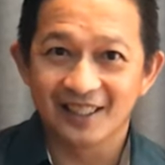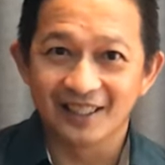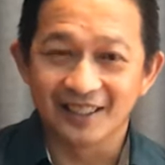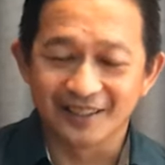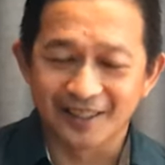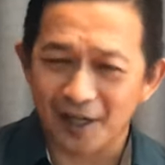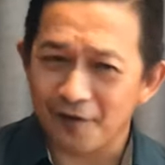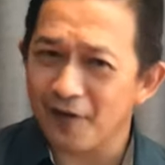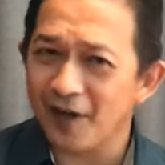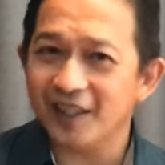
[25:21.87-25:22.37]

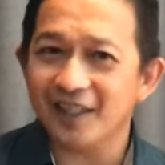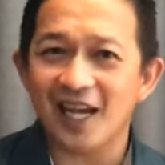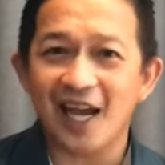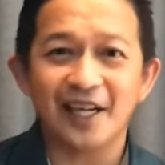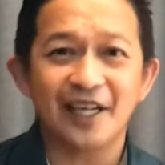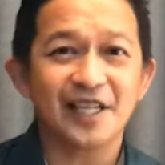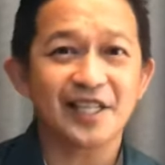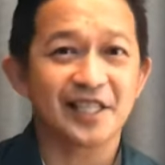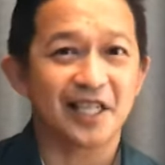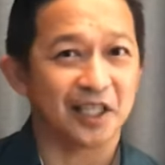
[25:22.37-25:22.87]
Given
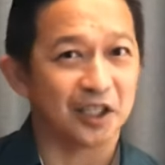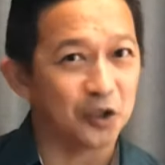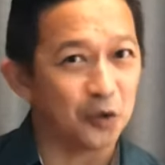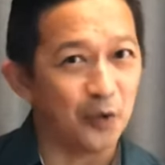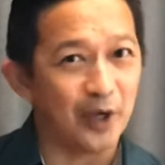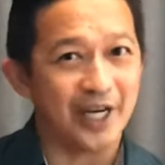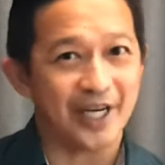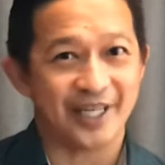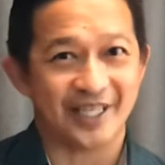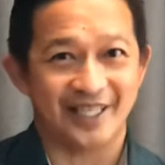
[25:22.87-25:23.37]
any
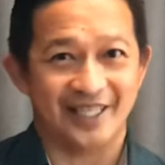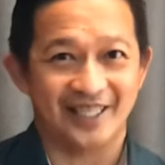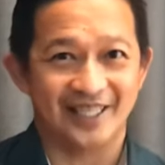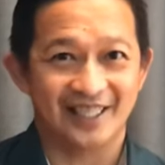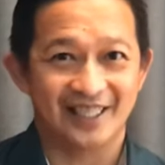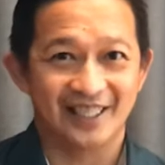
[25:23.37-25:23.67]
situation,